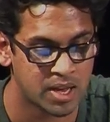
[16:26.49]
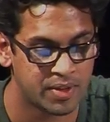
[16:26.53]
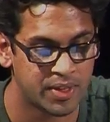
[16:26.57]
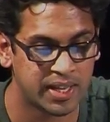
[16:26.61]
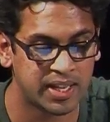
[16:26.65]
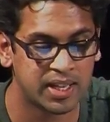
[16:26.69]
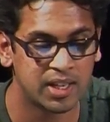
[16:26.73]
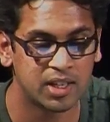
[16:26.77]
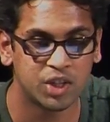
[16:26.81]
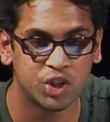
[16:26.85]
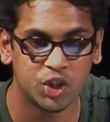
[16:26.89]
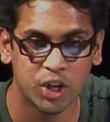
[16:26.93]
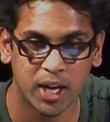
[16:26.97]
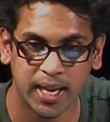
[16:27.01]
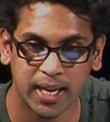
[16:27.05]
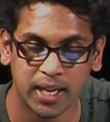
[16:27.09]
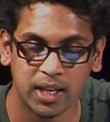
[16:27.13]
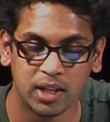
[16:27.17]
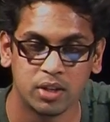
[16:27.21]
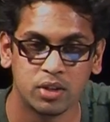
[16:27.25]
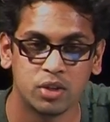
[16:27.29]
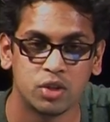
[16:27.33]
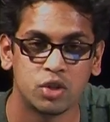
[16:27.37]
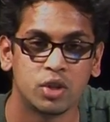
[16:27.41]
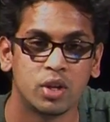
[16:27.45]
They can
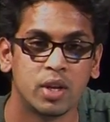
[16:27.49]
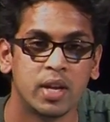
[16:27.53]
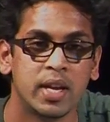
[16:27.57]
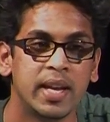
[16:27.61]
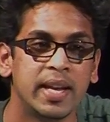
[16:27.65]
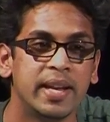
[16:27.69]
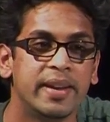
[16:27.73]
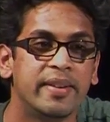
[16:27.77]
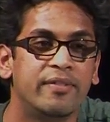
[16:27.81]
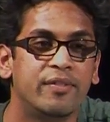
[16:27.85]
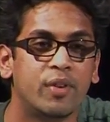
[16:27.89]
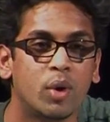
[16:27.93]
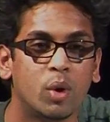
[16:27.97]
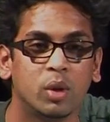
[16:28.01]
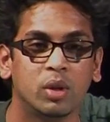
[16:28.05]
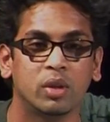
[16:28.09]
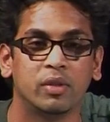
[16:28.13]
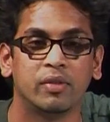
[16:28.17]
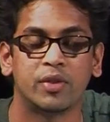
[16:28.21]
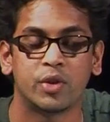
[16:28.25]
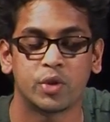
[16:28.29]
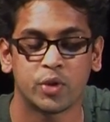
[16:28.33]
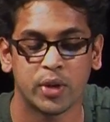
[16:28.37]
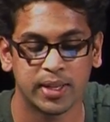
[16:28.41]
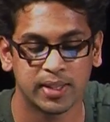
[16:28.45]
change,
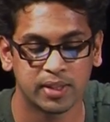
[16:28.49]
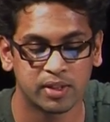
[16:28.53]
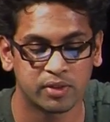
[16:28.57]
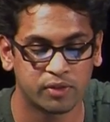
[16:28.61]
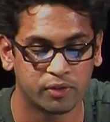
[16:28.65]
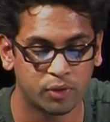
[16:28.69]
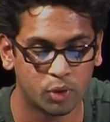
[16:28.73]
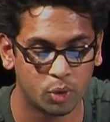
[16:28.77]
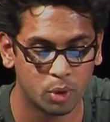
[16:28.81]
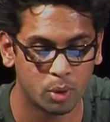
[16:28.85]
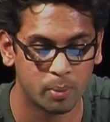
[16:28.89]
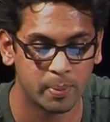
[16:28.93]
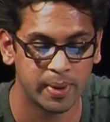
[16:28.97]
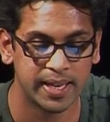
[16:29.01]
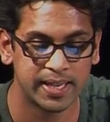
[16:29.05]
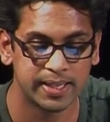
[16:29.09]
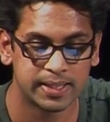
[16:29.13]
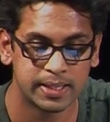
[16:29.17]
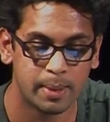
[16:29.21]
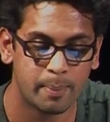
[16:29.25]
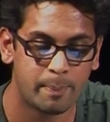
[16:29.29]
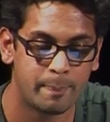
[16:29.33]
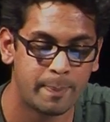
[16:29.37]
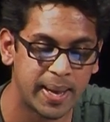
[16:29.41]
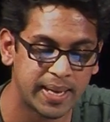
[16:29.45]
evolve, transform
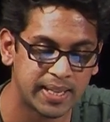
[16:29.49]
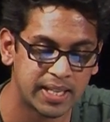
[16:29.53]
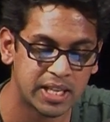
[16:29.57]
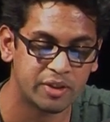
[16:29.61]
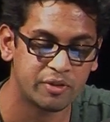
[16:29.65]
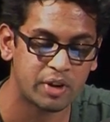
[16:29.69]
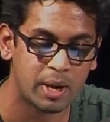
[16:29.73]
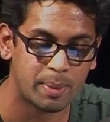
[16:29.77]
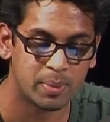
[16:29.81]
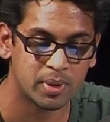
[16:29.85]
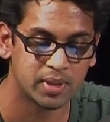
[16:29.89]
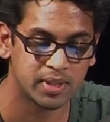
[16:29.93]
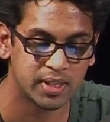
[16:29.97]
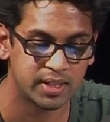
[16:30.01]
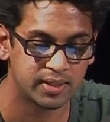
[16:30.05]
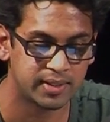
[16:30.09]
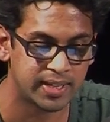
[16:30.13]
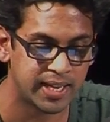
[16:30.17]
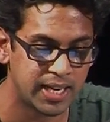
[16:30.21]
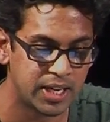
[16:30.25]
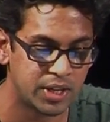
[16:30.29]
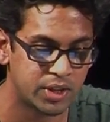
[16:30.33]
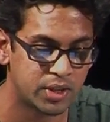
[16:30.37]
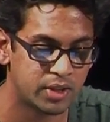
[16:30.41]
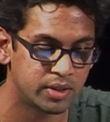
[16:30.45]
into better
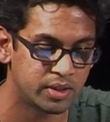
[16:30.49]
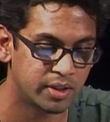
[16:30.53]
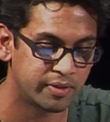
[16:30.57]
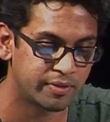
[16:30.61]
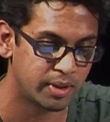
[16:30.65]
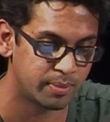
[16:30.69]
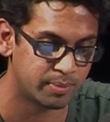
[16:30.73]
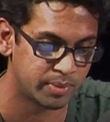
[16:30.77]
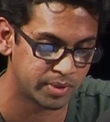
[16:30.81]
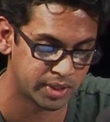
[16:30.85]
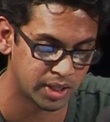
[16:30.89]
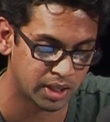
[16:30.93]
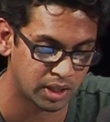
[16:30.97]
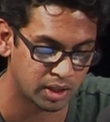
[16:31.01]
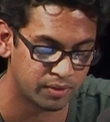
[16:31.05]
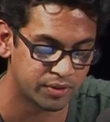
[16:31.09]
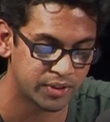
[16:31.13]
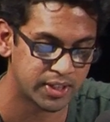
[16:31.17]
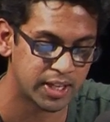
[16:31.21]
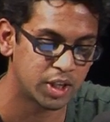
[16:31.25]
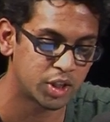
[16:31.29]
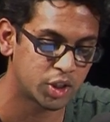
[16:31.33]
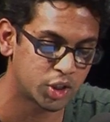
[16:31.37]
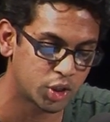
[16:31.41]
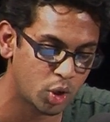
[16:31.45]
representations of
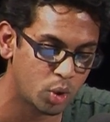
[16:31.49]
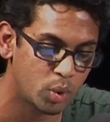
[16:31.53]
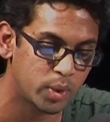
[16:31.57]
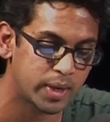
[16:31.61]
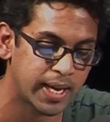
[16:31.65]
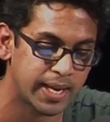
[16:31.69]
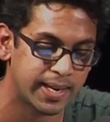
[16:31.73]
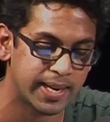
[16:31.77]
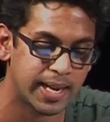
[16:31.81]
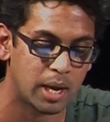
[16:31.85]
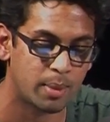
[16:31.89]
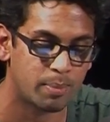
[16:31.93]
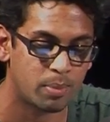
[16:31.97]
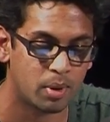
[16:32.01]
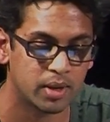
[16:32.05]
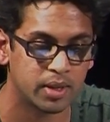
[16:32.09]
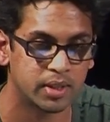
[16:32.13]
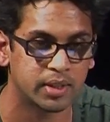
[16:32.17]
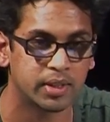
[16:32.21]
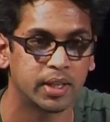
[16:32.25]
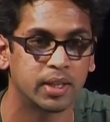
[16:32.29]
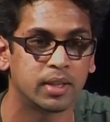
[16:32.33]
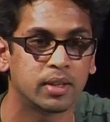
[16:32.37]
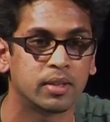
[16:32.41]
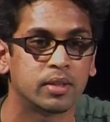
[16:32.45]
themselves, and so can our
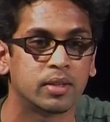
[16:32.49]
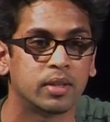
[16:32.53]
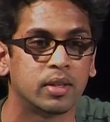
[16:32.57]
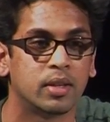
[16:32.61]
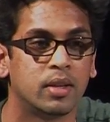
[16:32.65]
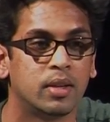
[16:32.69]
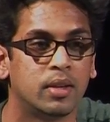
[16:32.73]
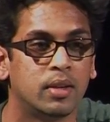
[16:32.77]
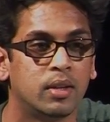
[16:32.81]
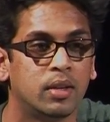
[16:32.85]
politics.